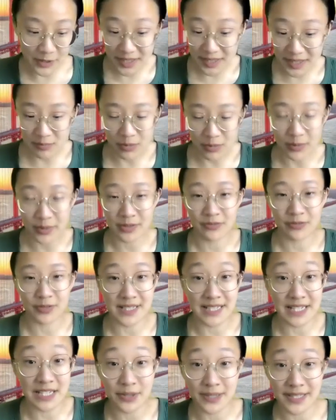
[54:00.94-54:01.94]
important for
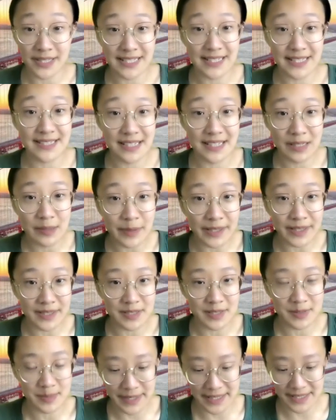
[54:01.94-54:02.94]
decreasing stigma in
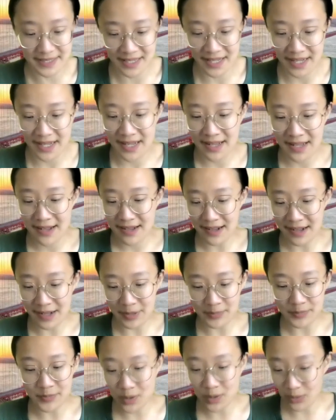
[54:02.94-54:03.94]
the space.
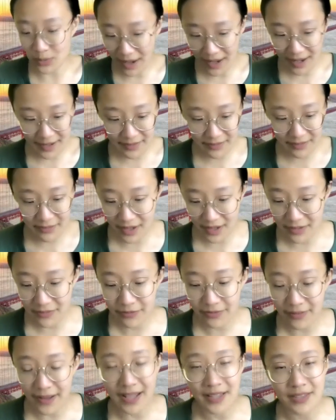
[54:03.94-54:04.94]
So
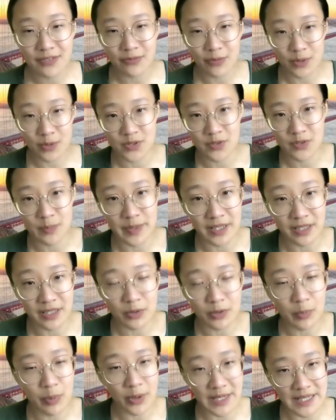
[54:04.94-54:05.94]
I've had the fortune of being
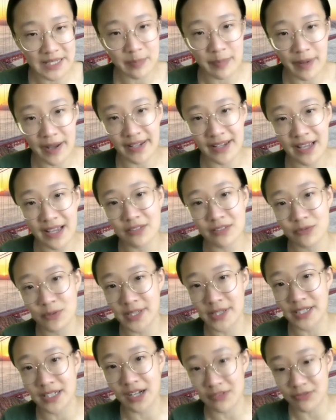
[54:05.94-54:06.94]
appointed by
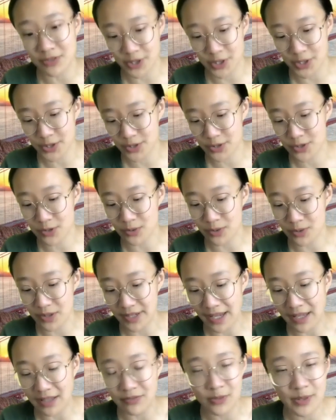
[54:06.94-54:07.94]
California governor to the
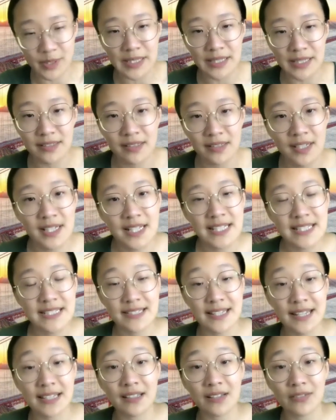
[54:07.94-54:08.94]
California
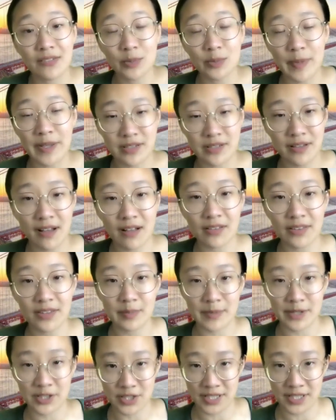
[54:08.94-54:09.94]
state level mental health
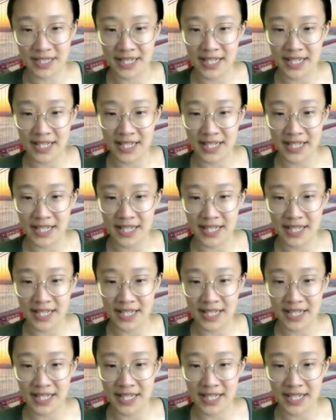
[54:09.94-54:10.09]
commission.